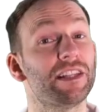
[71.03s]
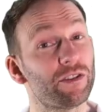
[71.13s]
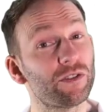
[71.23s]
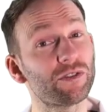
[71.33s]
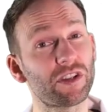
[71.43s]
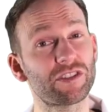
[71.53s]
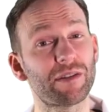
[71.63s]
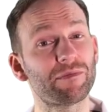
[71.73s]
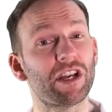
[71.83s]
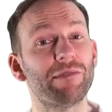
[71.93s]
There is also
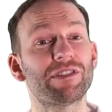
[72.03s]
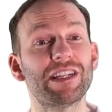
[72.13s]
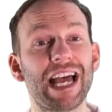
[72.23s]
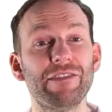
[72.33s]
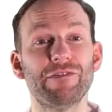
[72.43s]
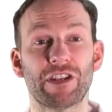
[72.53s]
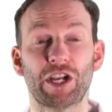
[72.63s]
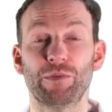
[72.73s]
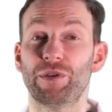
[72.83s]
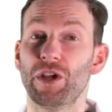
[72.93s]
sometimes an
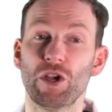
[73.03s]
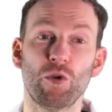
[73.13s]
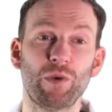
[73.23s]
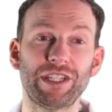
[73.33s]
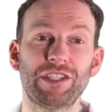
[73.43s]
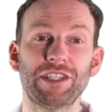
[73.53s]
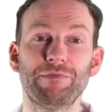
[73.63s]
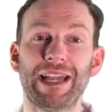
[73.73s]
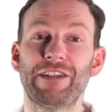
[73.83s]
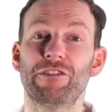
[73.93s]
envelope, which is
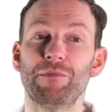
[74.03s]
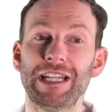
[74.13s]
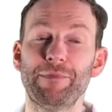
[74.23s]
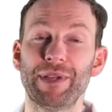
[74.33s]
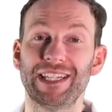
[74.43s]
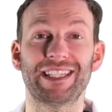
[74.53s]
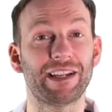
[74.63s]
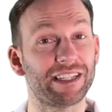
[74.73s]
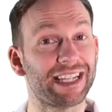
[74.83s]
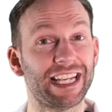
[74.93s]
made from lipids
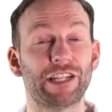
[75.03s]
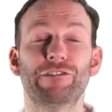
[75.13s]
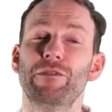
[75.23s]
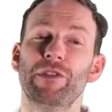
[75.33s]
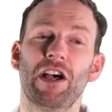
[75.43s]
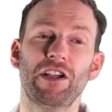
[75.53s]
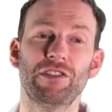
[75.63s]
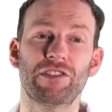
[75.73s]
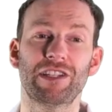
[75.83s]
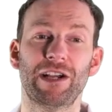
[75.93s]
that are taken from the
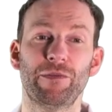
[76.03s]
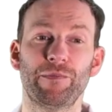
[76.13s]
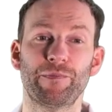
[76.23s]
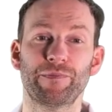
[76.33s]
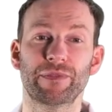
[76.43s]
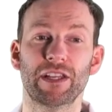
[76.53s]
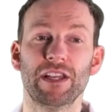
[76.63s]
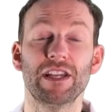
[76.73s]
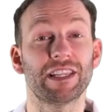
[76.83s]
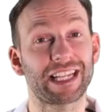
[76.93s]
host cell.
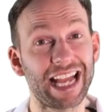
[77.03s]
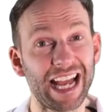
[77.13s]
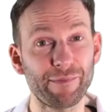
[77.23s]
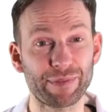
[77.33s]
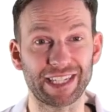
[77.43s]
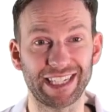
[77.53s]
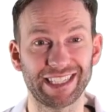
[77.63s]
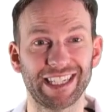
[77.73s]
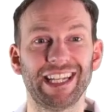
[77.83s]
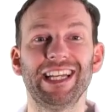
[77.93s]
The
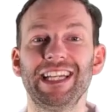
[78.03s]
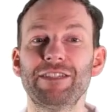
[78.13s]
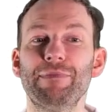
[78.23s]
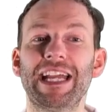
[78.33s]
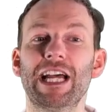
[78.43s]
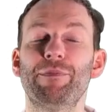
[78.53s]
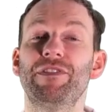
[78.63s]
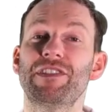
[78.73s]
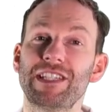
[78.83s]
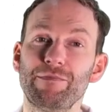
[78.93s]
capsid is made up
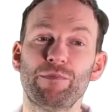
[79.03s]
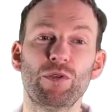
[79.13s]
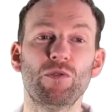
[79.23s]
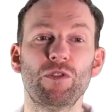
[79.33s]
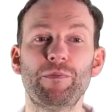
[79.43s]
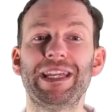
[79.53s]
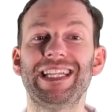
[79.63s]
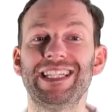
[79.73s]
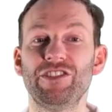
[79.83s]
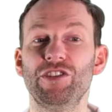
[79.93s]
of simple
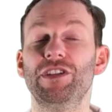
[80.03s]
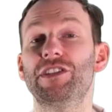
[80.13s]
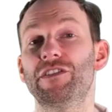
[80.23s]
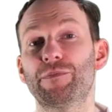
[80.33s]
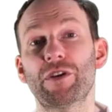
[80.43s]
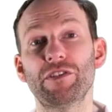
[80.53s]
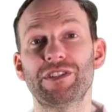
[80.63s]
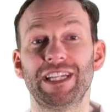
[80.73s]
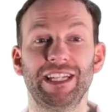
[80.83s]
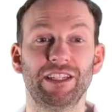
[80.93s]
repeated units of
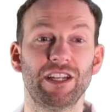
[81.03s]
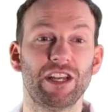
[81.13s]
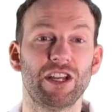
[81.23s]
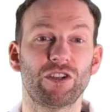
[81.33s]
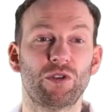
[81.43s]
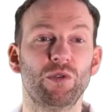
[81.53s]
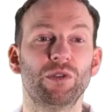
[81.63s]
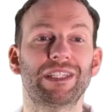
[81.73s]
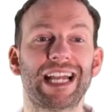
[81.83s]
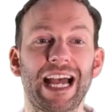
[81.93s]
protein
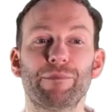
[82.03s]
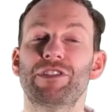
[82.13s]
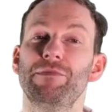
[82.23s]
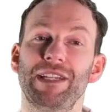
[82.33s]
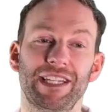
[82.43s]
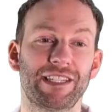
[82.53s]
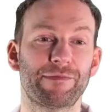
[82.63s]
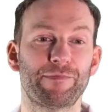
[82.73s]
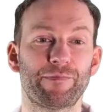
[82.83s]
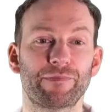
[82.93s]
called capsomeres.